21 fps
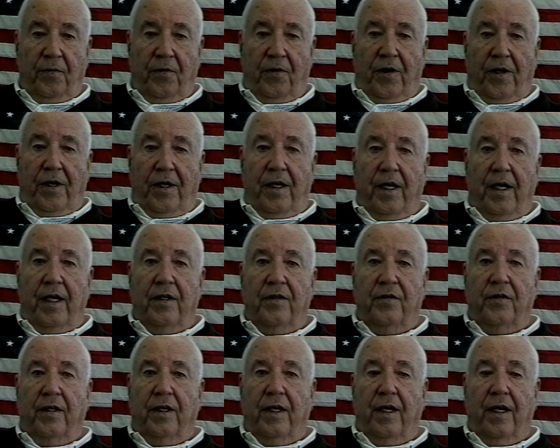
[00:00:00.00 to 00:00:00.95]
very
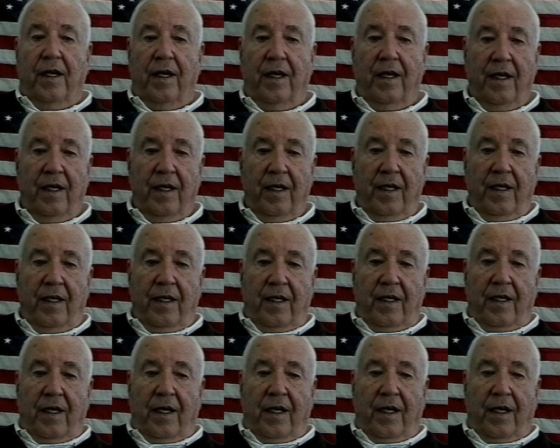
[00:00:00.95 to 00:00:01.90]
nice, and I, I,